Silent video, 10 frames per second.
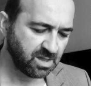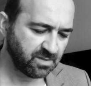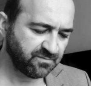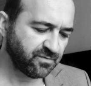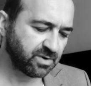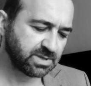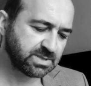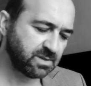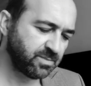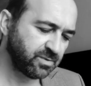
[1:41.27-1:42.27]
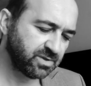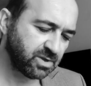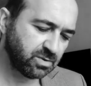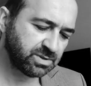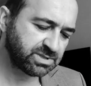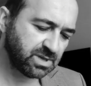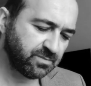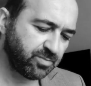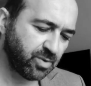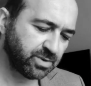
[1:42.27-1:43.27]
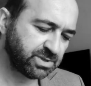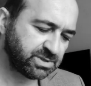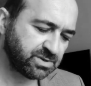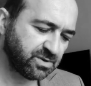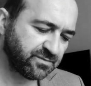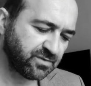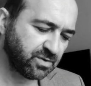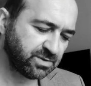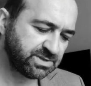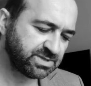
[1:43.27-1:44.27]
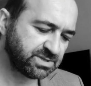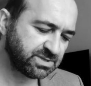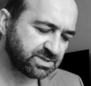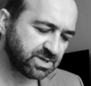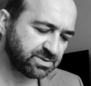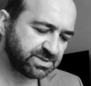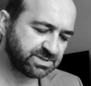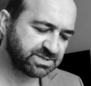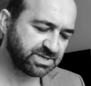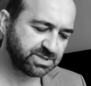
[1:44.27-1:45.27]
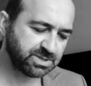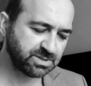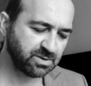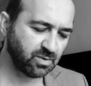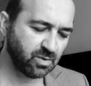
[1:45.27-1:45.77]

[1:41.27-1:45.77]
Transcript: And for example, they call it a point of coincidence, condensation,